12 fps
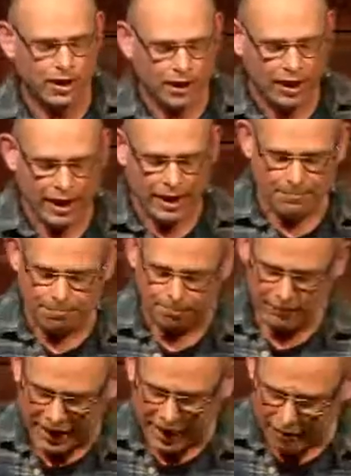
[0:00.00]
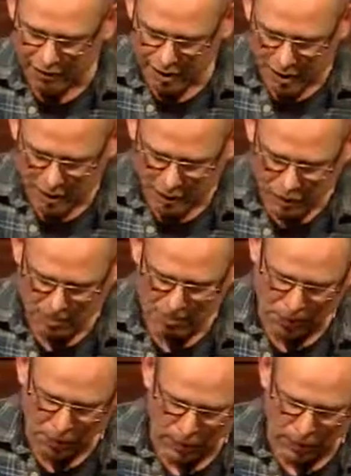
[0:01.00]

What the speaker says: Karen and Paul